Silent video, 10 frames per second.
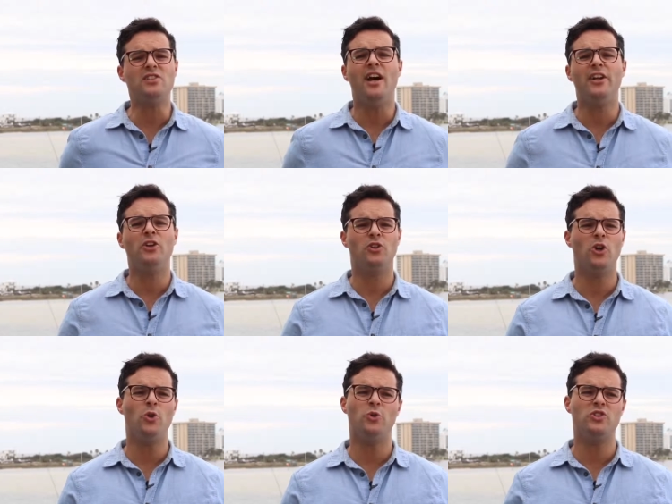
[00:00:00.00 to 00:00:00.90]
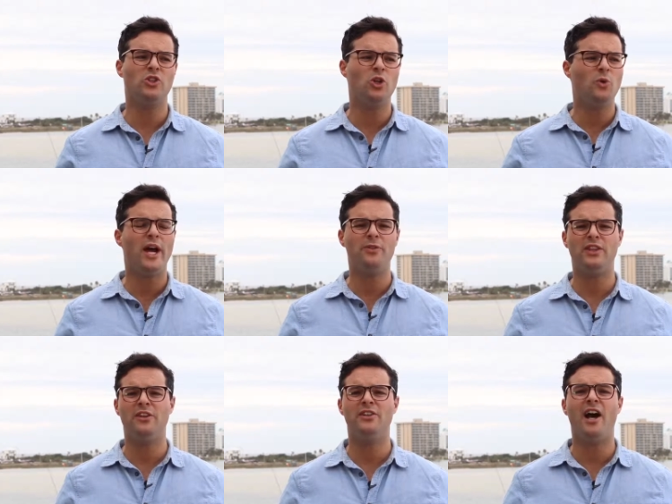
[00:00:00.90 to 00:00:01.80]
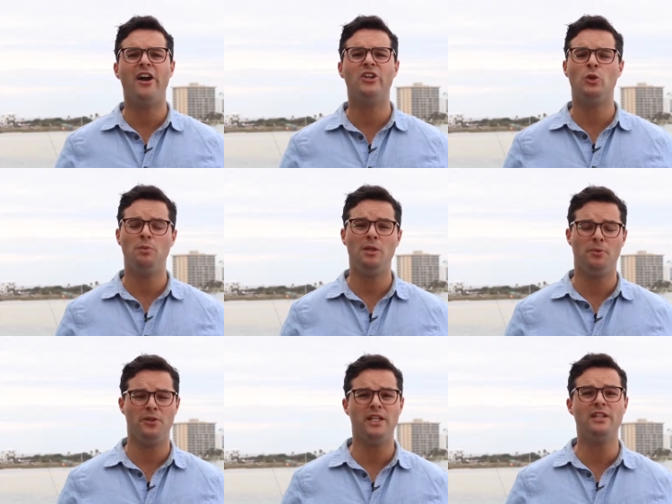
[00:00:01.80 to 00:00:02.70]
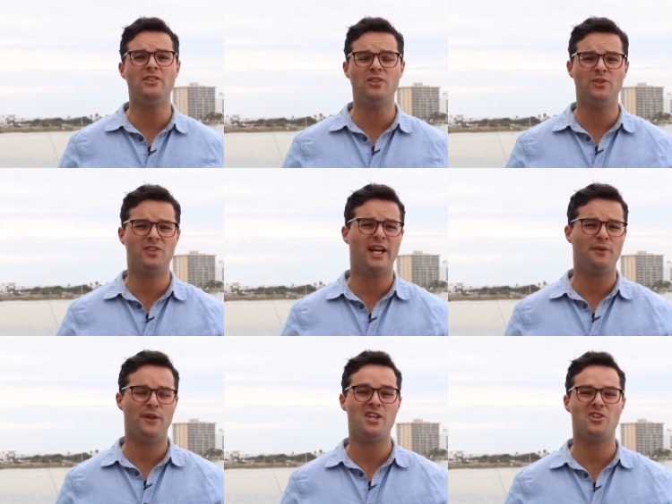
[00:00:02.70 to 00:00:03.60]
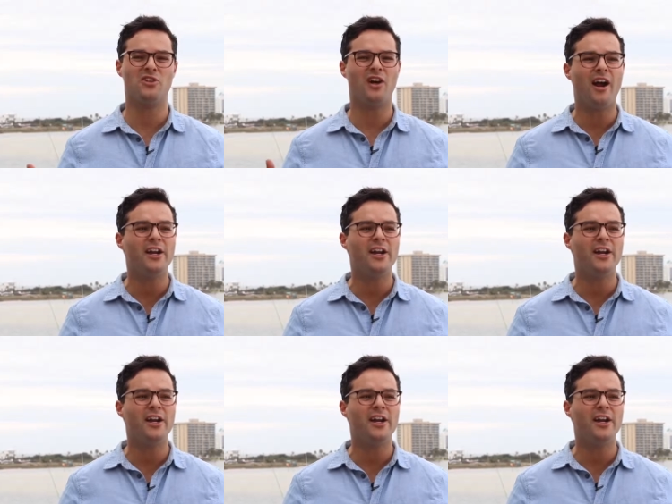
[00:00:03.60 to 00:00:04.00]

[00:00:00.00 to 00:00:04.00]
it's not our goal to go out there and argue people into salvation or